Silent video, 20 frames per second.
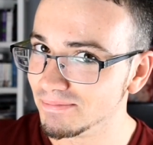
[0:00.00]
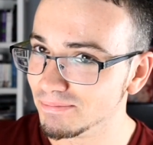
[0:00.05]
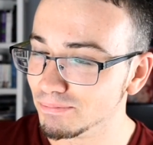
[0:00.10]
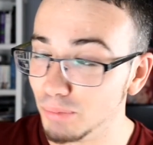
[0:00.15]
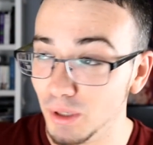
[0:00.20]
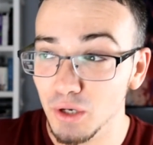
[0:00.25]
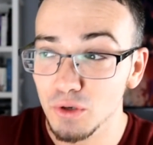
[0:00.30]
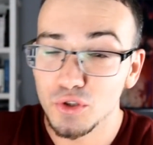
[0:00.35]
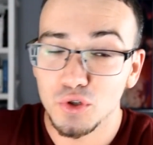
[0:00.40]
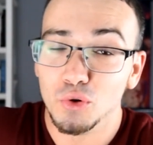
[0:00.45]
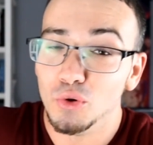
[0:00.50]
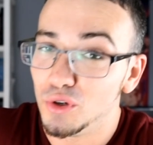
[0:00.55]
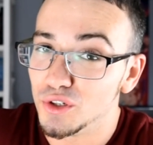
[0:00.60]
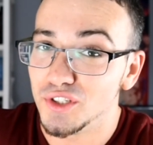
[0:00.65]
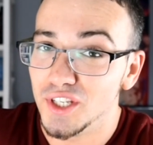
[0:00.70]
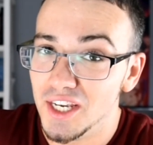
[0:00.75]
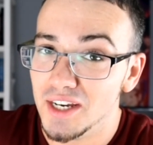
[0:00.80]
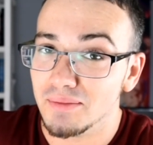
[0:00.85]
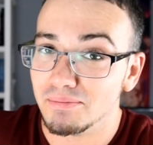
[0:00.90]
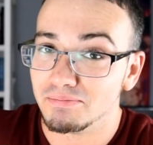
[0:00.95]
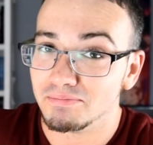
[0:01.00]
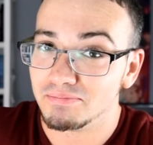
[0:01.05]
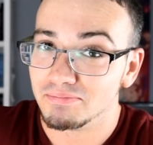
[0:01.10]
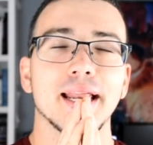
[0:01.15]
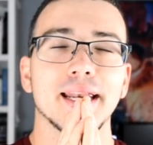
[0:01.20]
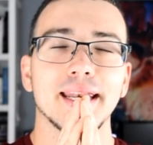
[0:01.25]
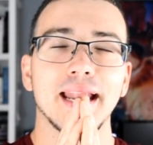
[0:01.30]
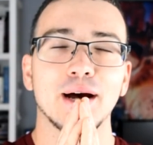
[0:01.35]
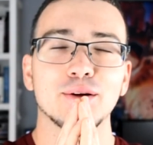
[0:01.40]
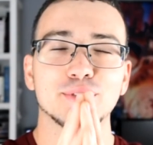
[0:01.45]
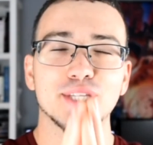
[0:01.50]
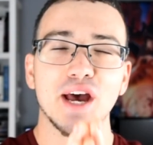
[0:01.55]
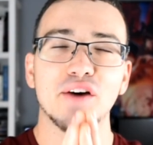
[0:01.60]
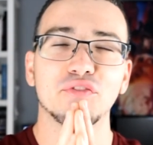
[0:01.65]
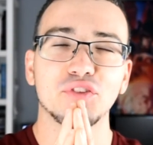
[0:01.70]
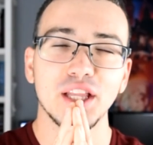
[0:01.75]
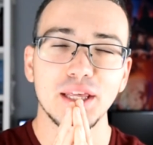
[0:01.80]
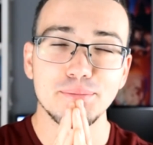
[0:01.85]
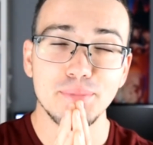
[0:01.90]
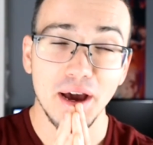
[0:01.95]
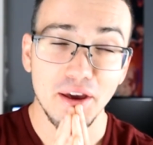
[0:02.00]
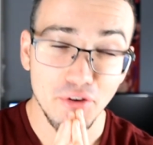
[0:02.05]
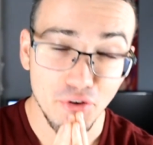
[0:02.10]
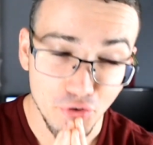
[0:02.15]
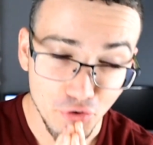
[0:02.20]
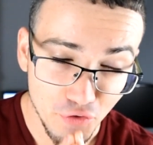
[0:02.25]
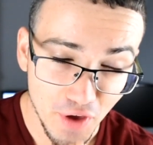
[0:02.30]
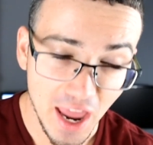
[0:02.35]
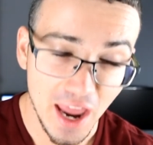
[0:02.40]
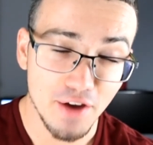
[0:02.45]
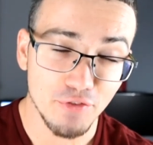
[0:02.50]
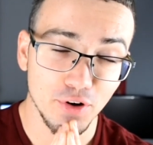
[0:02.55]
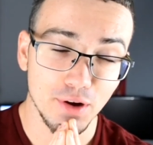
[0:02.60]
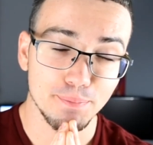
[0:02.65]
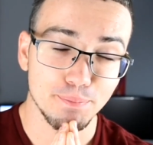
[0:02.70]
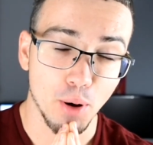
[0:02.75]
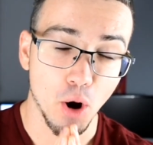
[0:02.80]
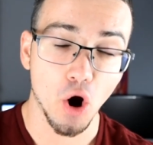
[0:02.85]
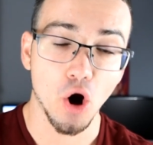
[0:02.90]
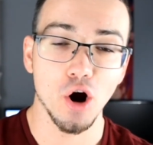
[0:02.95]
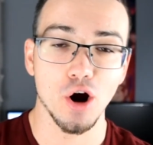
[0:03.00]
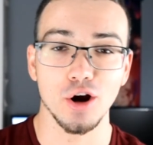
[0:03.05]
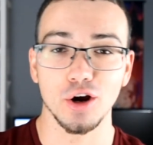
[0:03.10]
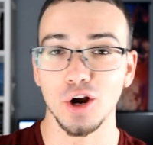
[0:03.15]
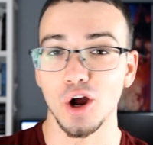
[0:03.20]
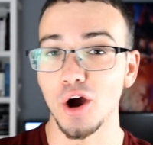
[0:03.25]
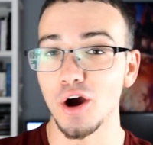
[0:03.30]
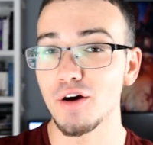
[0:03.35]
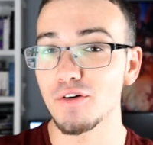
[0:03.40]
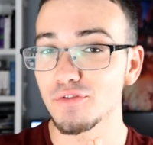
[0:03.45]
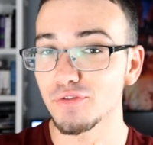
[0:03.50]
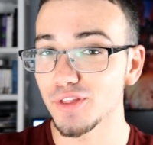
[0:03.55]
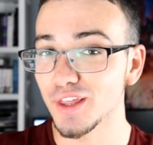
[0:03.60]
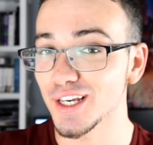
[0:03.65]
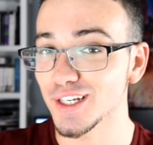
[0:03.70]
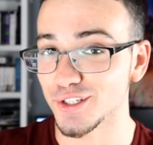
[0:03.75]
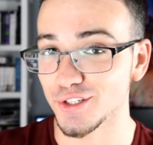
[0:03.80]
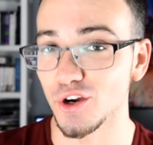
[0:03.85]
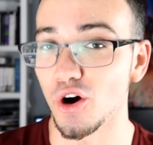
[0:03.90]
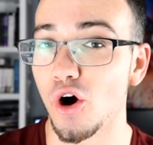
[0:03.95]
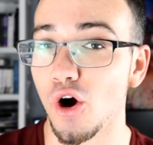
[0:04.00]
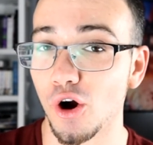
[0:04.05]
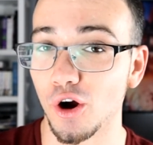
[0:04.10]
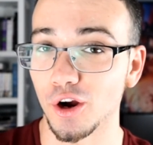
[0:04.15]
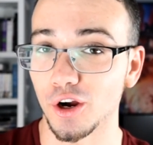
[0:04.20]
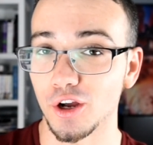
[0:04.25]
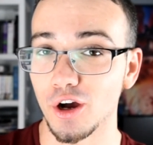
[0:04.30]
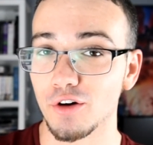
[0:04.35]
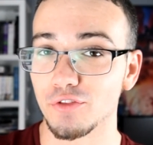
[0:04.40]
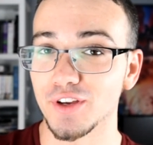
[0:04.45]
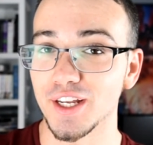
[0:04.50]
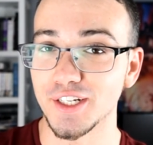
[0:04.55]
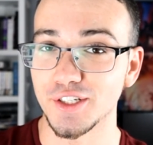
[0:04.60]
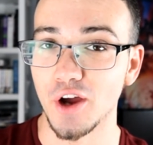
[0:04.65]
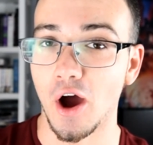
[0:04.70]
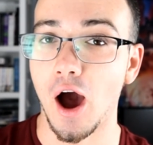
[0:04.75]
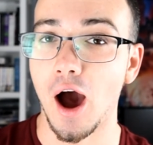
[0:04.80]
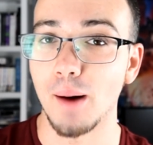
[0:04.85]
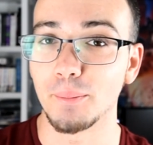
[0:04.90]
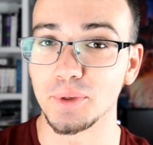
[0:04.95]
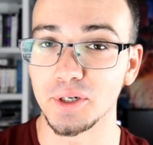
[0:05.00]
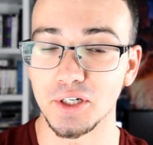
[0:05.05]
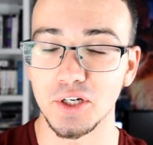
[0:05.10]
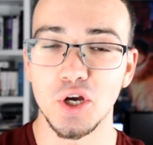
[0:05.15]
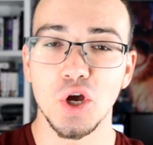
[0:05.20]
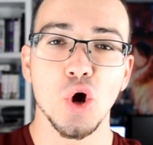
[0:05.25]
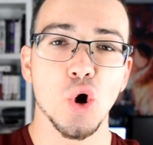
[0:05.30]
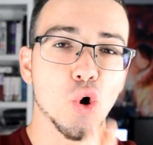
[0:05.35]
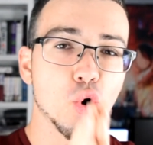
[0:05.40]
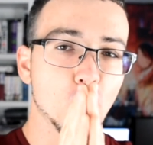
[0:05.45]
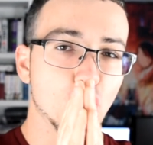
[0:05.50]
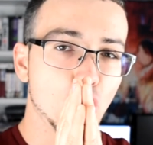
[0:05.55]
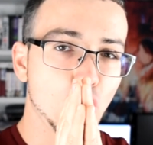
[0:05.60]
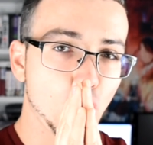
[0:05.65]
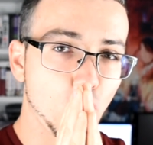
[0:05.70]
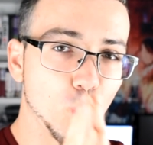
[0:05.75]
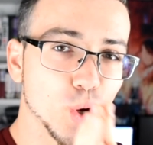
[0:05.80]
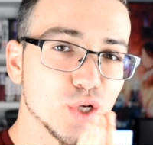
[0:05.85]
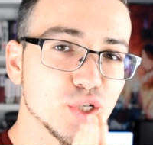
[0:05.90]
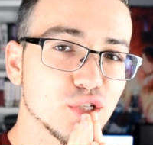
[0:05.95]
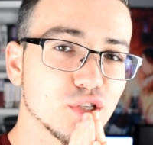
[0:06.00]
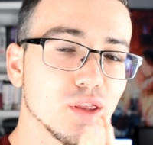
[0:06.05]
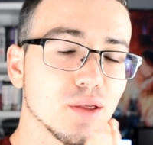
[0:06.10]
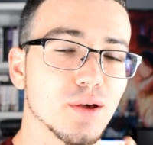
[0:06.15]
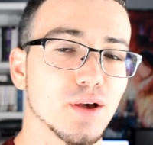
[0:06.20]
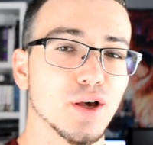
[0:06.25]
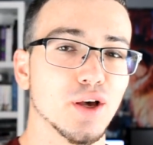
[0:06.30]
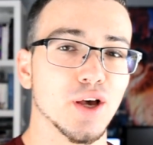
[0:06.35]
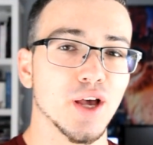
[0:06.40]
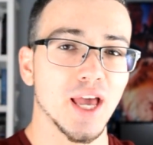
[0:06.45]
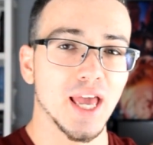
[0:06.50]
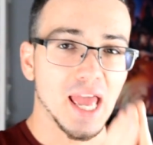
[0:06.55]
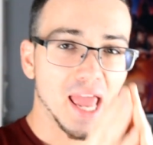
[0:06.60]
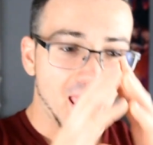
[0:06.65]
But it was cool to see him. Now, definitely my favorite part of this arc of Gintama was the